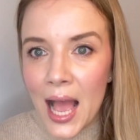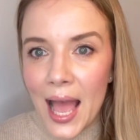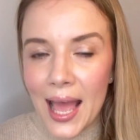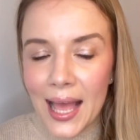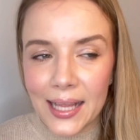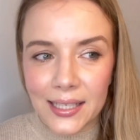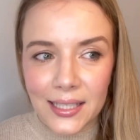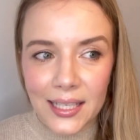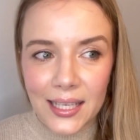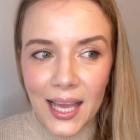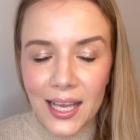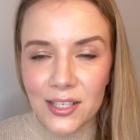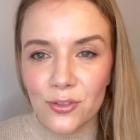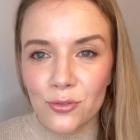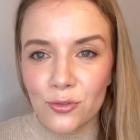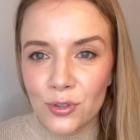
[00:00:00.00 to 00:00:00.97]
and he
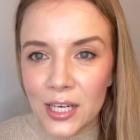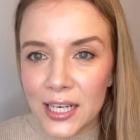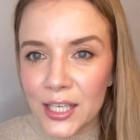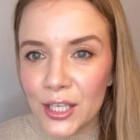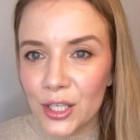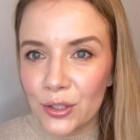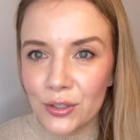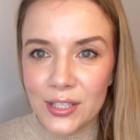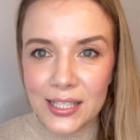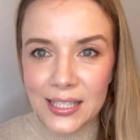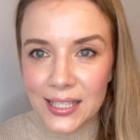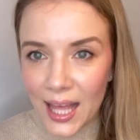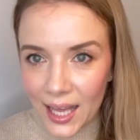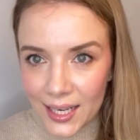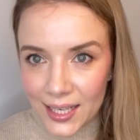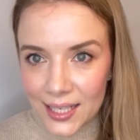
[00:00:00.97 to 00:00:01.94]
has really good
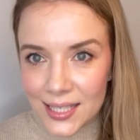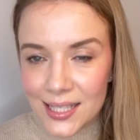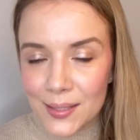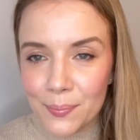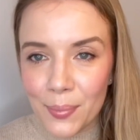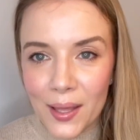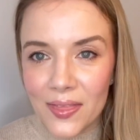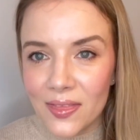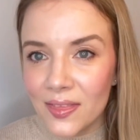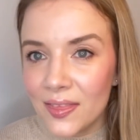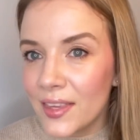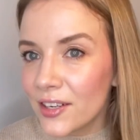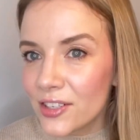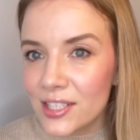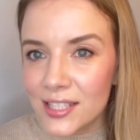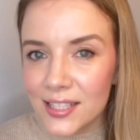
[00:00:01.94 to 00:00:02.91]
studies, but
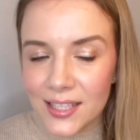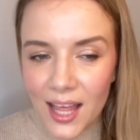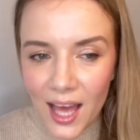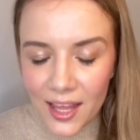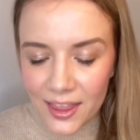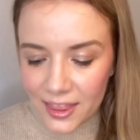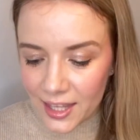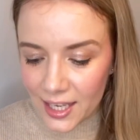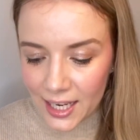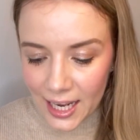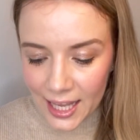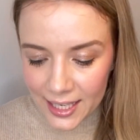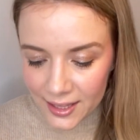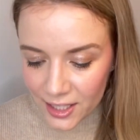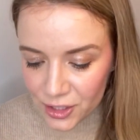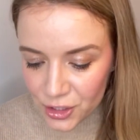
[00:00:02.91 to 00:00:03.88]
there's nothing,
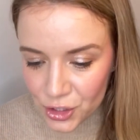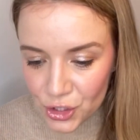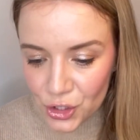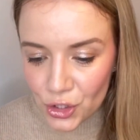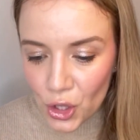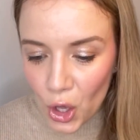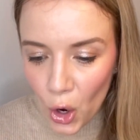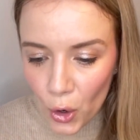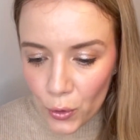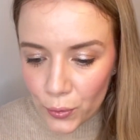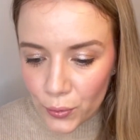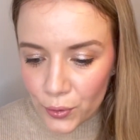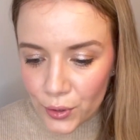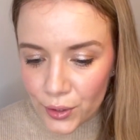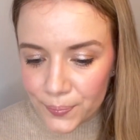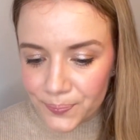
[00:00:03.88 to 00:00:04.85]
like, there's no